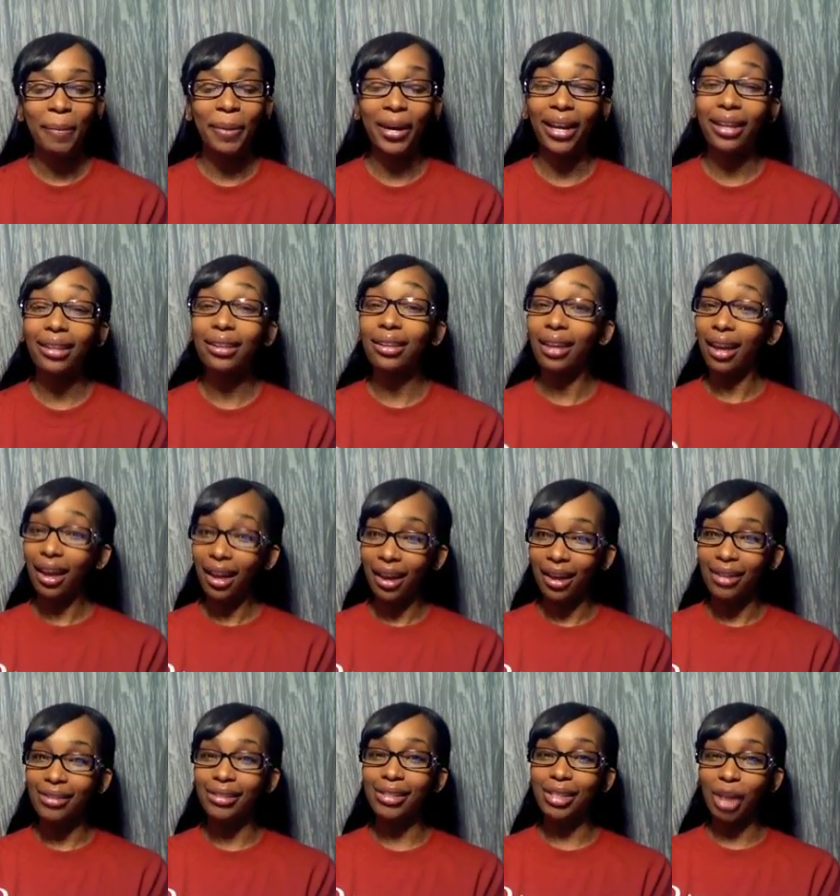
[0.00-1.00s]
but
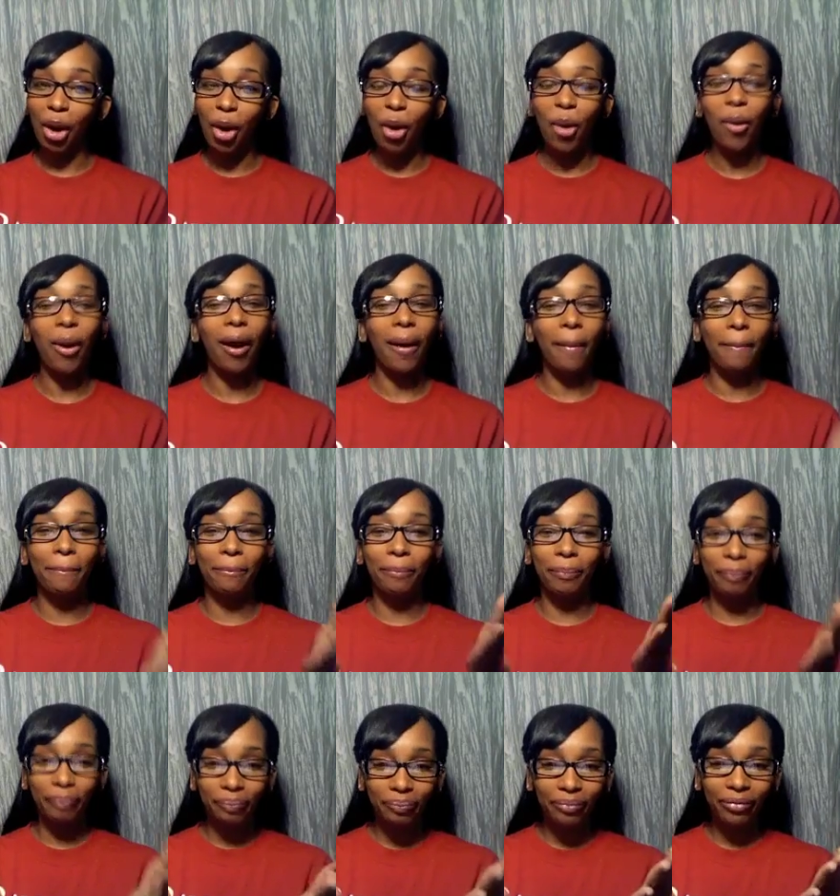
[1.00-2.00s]
yeah, so
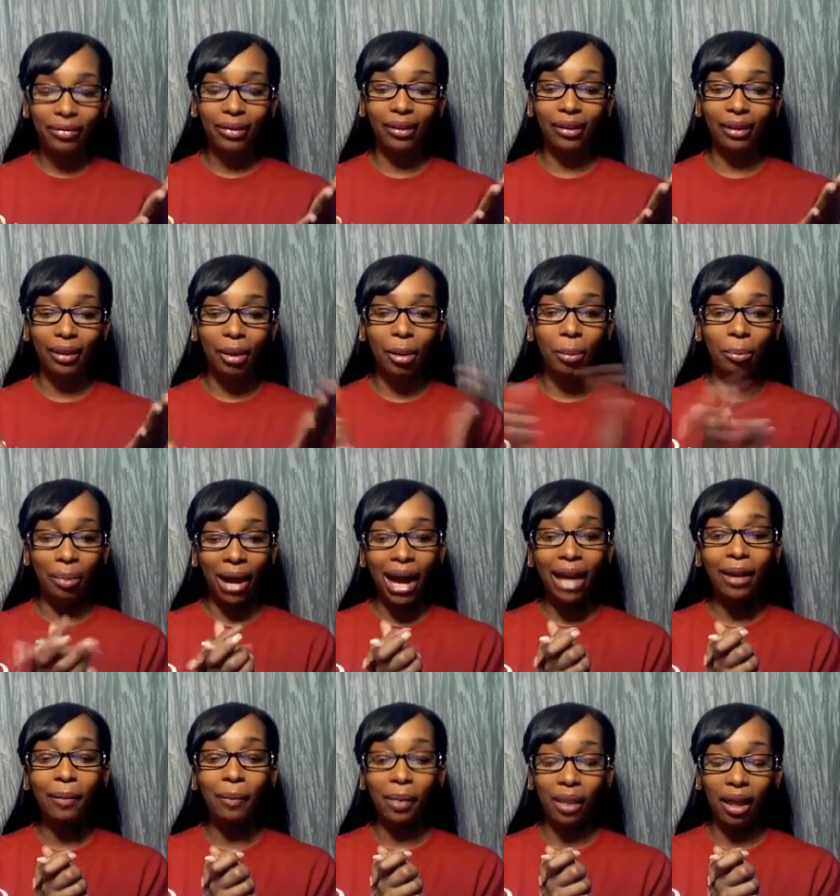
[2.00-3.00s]

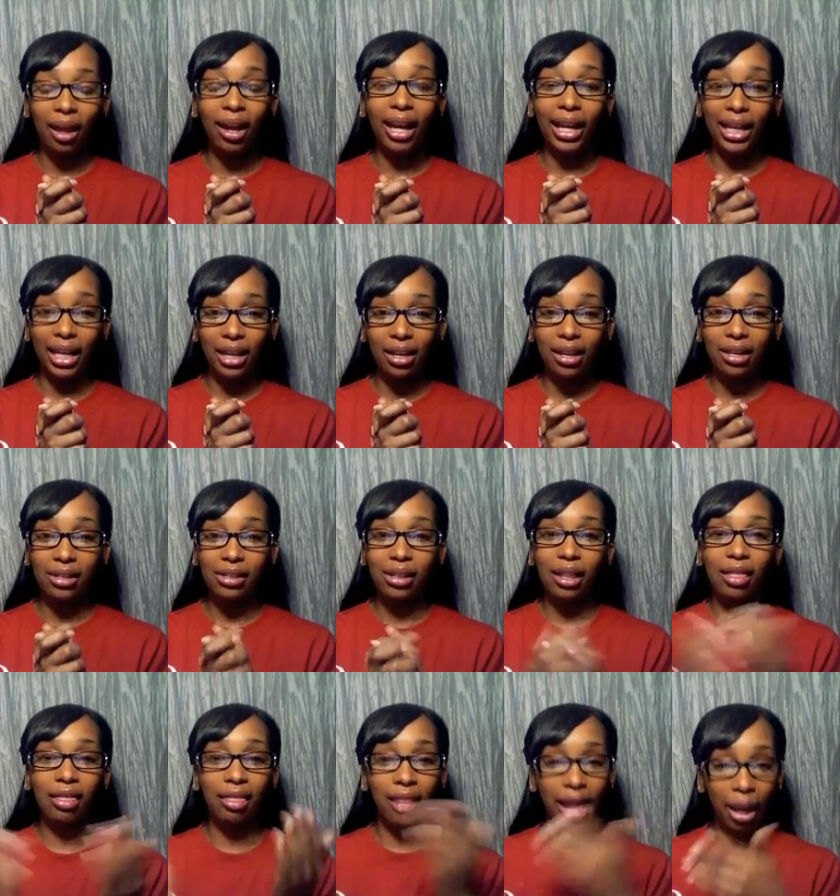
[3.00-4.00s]
bottom line is,
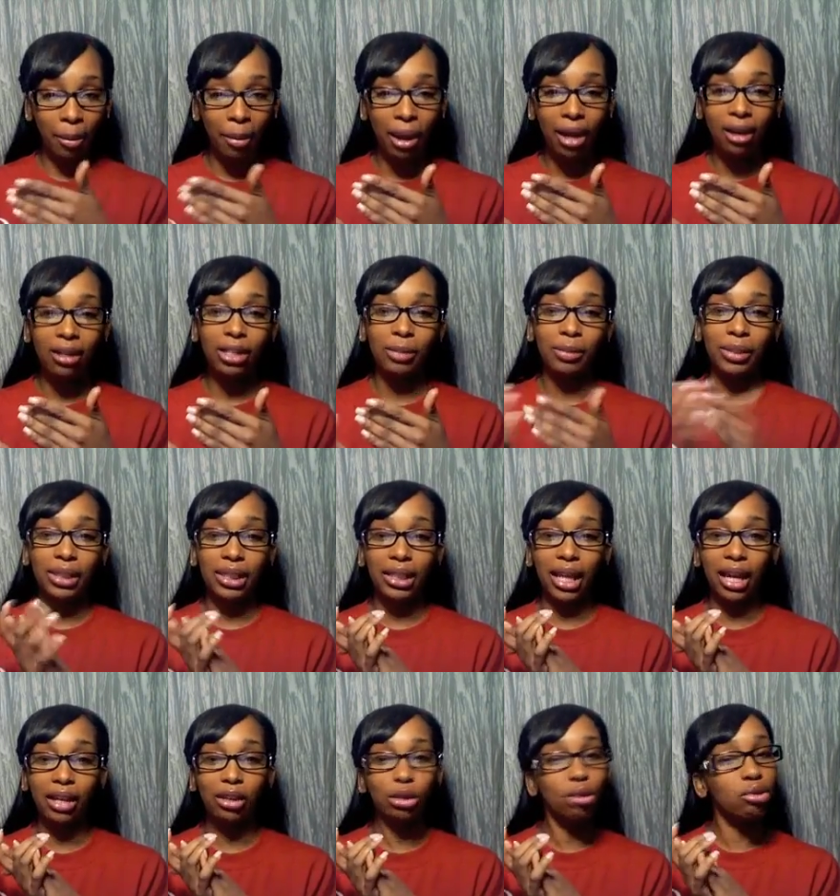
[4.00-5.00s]
like my husband
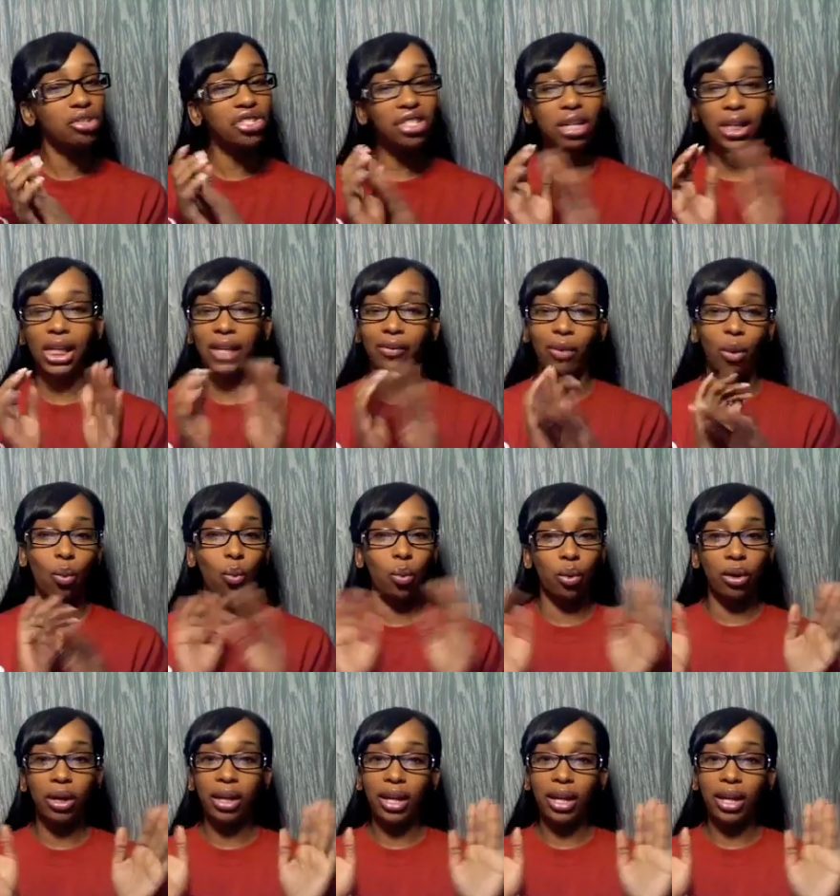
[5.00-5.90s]
said, you shouldn't even,